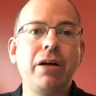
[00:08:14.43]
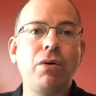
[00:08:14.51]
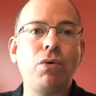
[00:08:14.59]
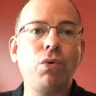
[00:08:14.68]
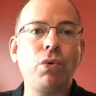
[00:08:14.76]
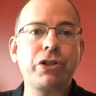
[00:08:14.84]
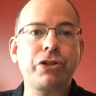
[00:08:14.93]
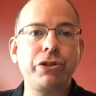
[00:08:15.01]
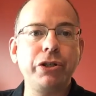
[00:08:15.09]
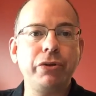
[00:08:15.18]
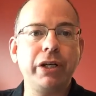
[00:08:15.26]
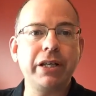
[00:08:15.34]
what you're
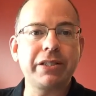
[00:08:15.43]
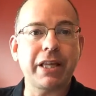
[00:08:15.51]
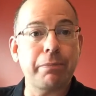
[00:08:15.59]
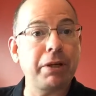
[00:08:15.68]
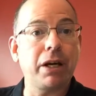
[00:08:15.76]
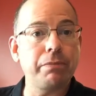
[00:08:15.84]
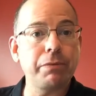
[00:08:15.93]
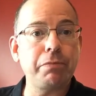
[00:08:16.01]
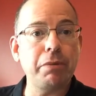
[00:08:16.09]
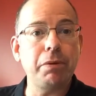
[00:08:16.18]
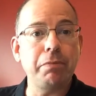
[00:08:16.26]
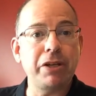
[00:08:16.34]
doing is that becomes
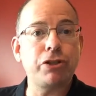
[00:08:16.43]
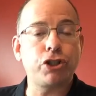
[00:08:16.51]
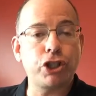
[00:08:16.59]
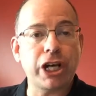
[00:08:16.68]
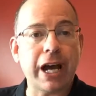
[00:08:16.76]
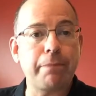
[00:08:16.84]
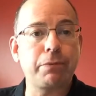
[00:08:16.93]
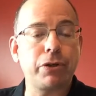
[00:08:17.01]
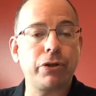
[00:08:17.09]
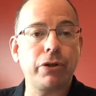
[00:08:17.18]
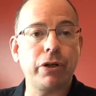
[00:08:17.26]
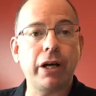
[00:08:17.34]
maybe major
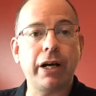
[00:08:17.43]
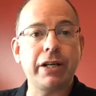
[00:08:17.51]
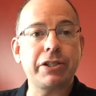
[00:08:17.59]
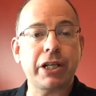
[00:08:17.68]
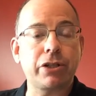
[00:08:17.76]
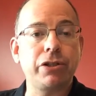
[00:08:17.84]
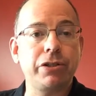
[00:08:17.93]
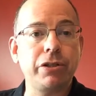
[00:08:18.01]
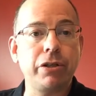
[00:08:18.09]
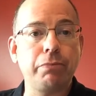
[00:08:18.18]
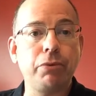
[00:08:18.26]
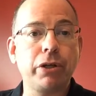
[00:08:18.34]
chapter sections in
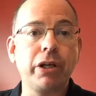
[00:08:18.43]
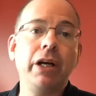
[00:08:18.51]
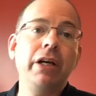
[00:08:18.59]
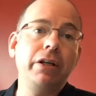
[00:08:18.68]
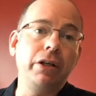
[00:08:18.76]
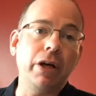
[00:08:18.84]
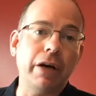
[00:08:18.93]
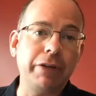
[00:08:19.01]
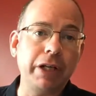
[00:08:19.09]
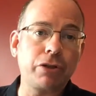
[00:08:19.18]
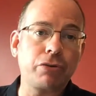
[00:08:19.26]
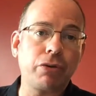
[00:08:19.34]
your book. You have an
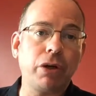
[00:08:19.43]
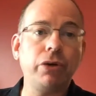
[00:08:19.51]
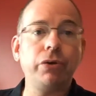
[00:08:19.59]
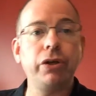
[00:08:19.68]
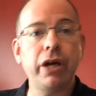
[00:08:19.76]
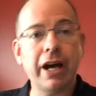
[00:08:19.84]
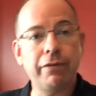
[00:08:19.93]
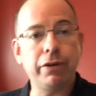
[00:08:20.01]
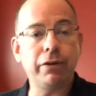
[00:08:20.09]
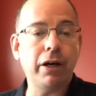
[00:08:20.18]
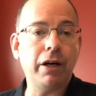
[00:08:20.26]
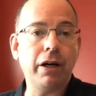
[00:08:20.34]
intro, you have
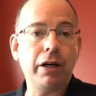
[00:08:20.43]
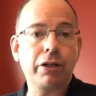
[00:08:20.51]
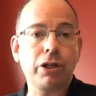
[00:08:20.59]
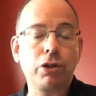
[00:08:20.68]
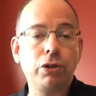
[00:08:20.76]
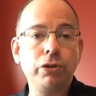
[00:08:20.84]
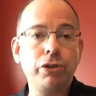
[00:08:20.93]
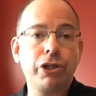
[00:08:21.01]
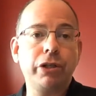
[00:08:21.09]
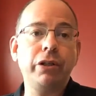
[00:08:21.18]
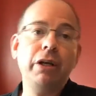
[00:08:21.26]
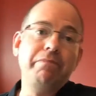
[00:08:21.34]
a
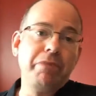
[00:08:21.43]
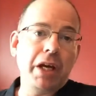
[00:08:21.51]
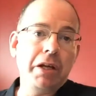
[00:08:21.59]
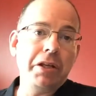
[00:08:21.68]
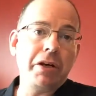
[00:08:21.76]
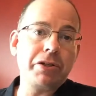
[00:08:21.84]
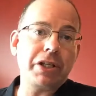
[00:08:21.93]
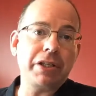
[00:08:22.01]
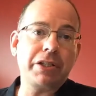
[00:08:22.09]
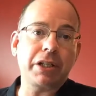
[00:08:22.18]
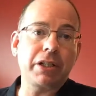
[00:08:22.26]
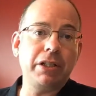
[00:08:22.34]
conclusion, and there's a
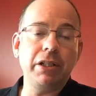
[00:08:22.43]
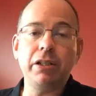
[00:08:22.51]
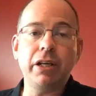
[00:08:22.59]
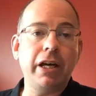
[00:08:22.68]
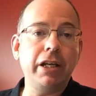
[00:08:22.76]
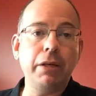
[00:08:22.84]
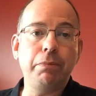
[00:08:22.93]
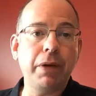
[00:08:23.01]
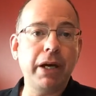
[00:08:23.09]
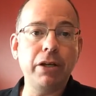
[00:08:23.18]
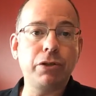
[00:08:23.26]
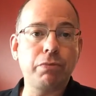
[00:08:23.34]
60 to 80
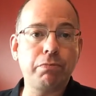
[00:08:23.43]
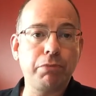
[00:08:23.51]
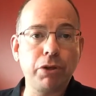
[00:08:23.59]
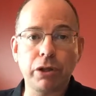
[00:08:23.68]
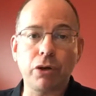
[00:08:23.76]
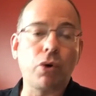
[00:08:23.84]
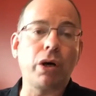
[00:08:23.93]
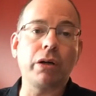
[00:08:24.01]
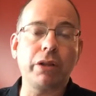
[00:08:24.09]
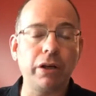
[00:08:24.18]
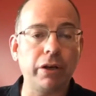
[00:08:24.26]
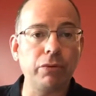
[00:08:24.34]
page book or
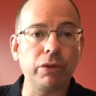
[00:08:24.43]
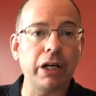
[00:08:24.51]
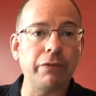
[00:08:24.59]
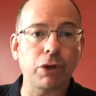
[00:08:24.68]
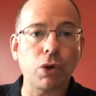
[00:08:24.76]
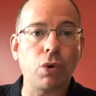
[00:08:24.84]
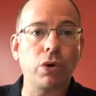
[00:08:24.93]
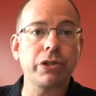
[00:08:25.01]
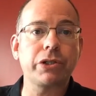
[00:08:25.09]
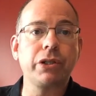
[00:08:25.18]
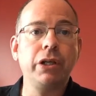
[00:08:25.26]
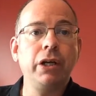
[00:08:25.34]
the outline of a
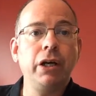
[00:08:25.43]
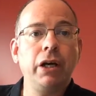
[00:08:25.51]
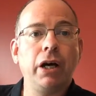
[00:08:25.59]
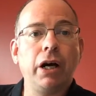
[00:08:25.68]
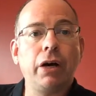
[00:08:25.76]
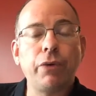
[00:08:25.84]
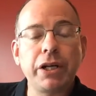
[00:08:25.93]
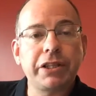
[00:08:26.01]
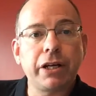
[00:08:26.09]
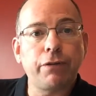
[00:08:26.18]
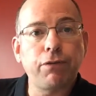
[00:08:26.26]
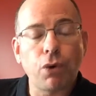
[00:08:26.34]
course right
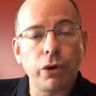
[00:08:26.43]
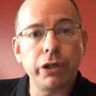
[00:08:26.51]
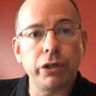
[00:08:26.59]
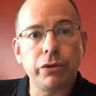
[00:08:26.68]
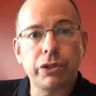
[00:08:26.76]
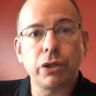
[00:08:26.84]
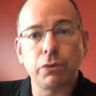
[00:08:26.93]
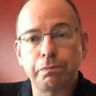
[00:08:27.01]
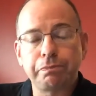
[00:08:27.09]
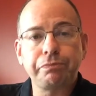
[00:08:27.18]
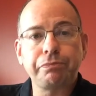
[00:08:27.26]
there for you. So